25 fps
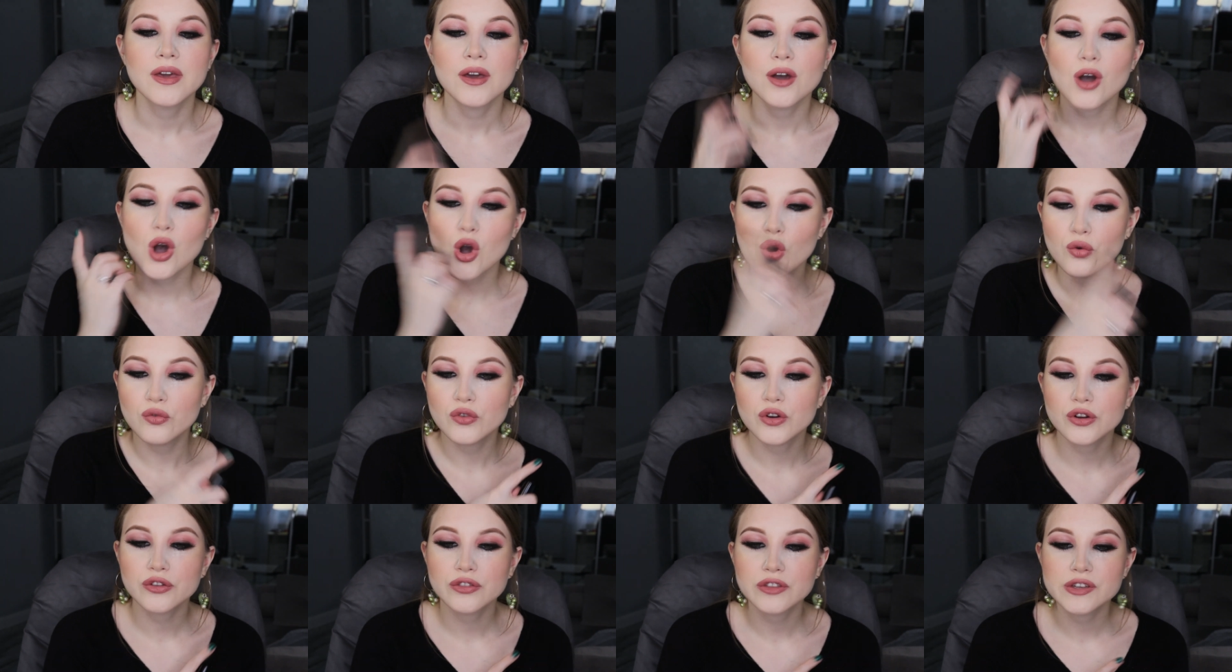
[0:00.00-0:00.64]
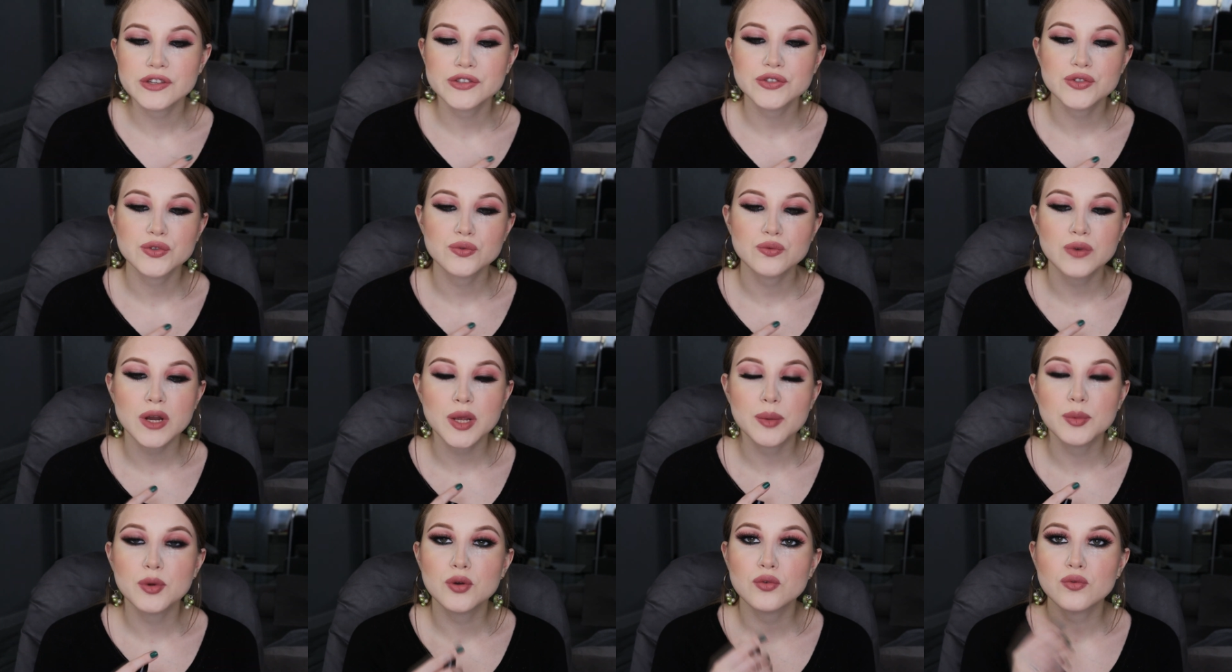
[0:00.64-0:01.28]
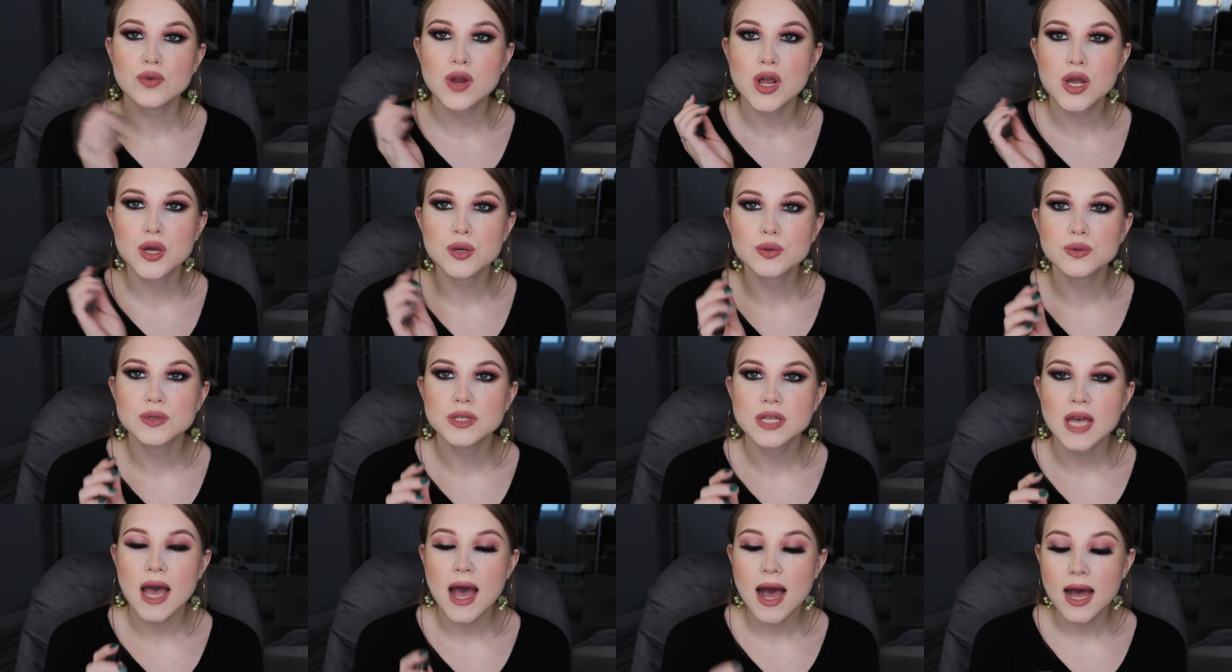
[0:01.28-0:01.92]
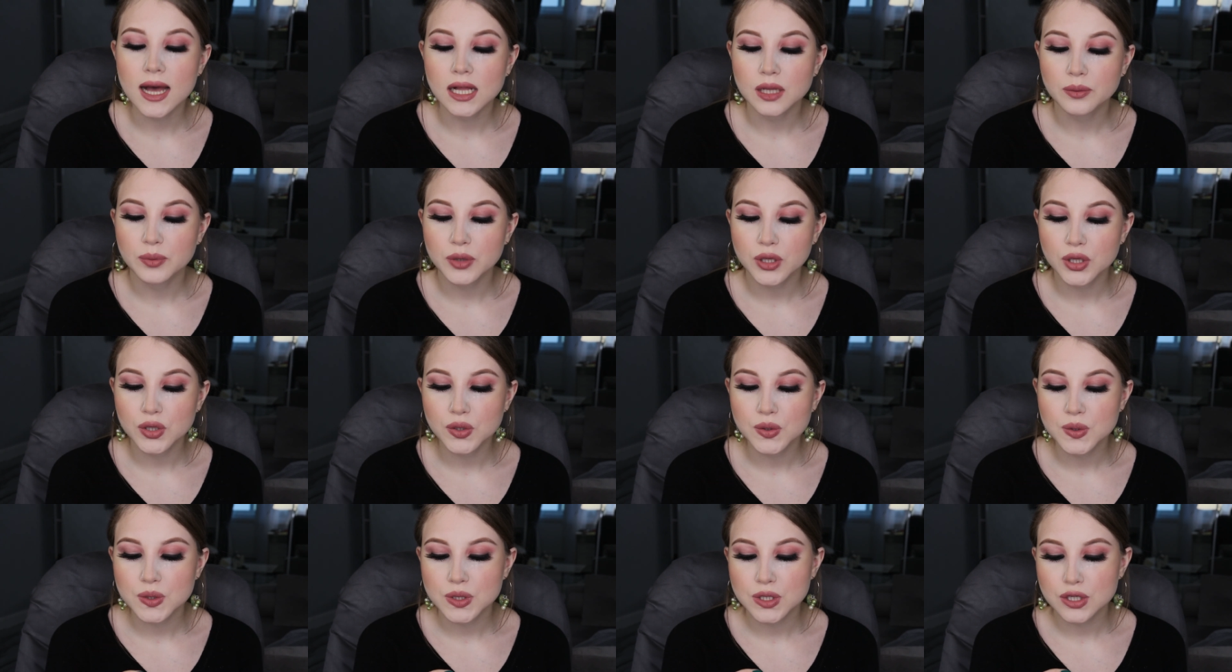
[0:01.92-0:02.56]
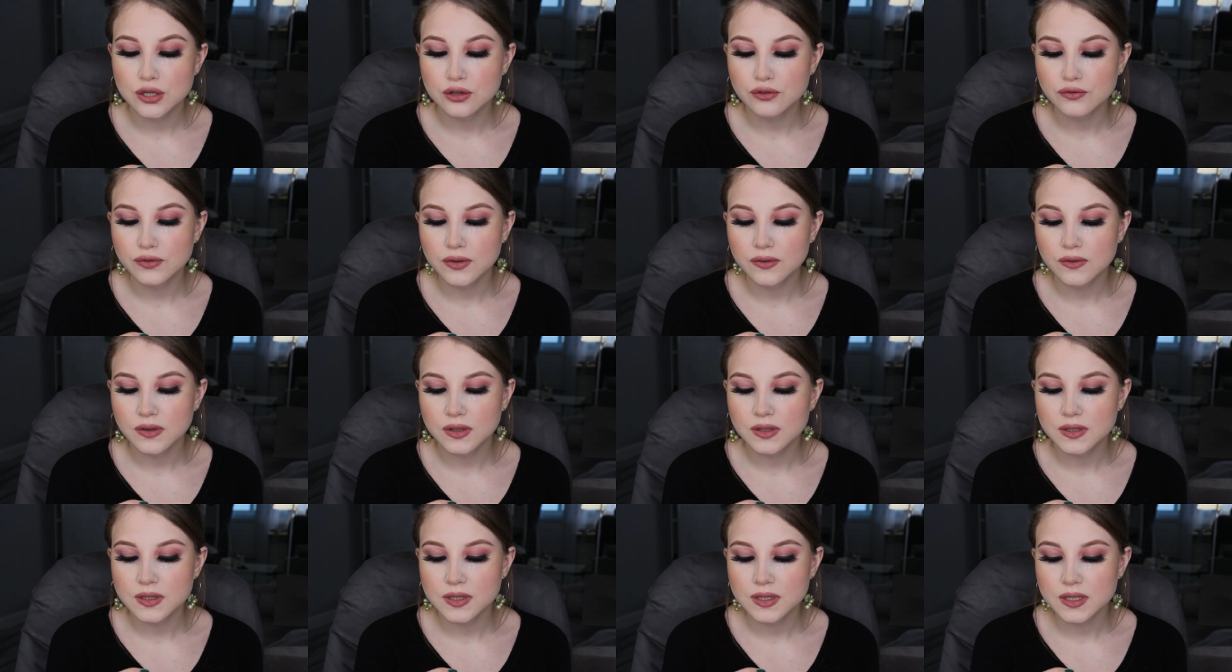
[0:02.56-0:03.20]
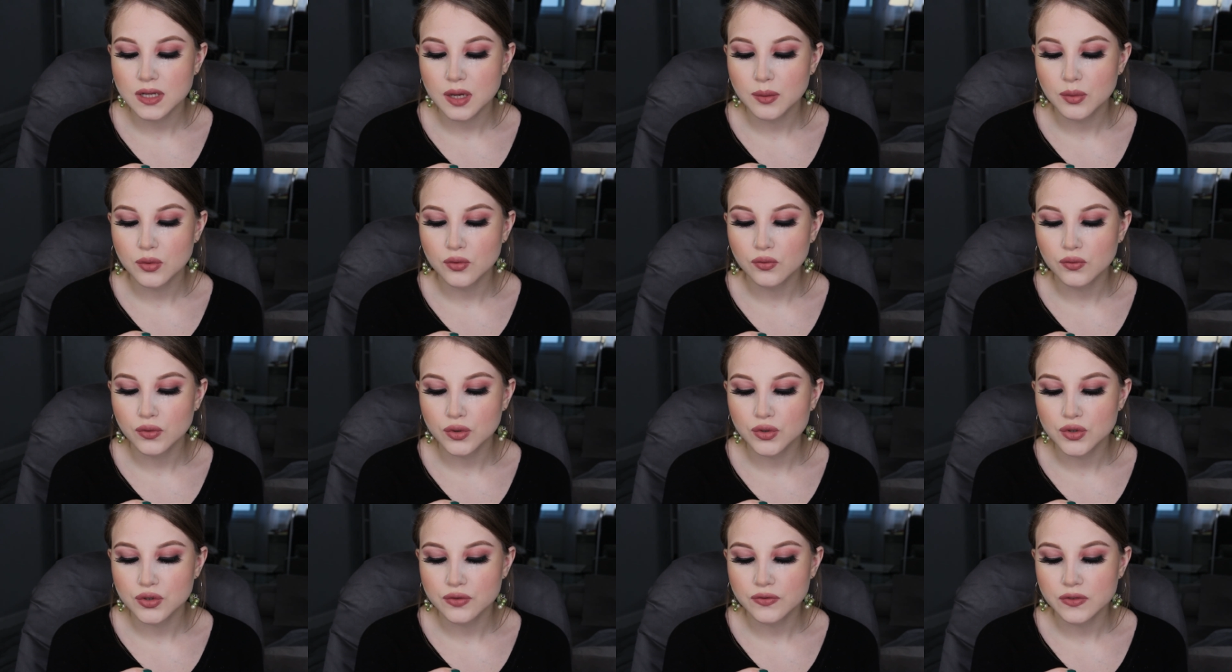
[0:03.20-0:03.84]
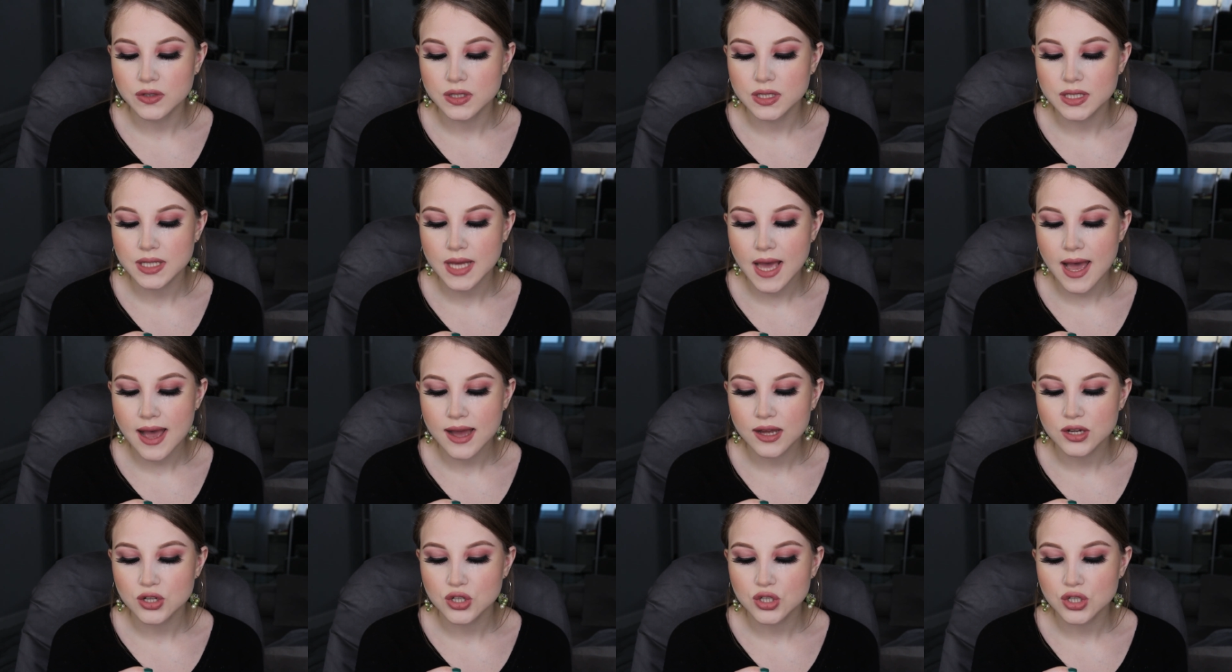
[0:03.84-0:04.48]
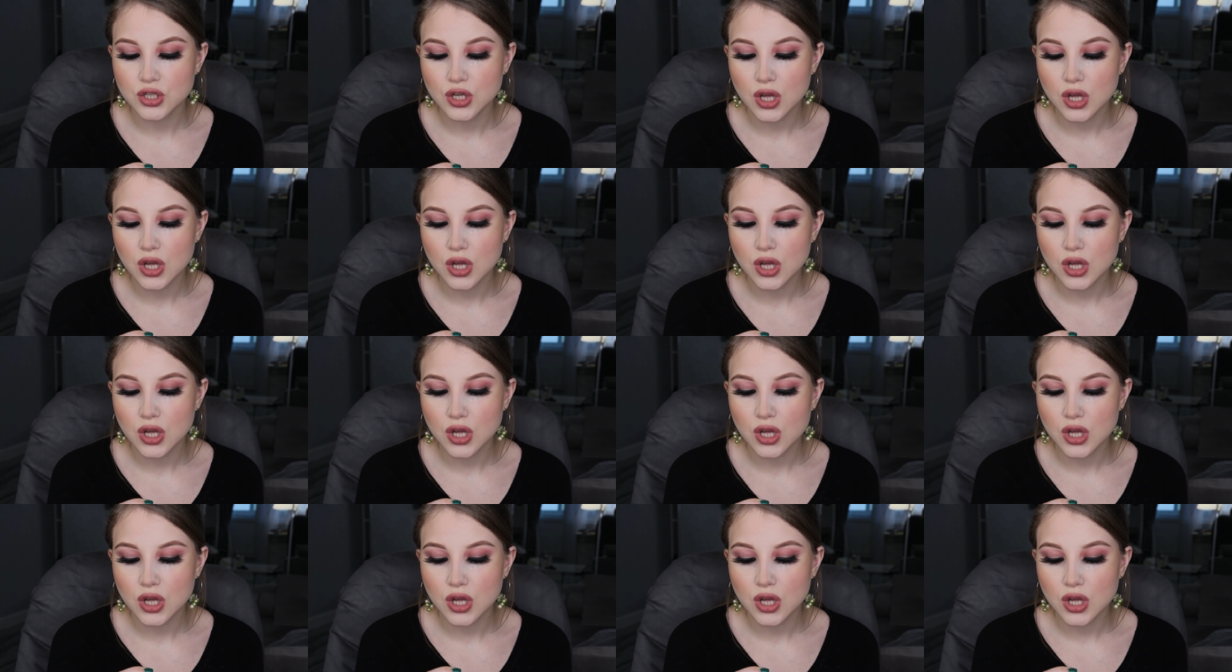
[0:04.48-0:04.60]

over this Rainbow Rose, I'll be using Vivienne Sabo Rouge Vintage.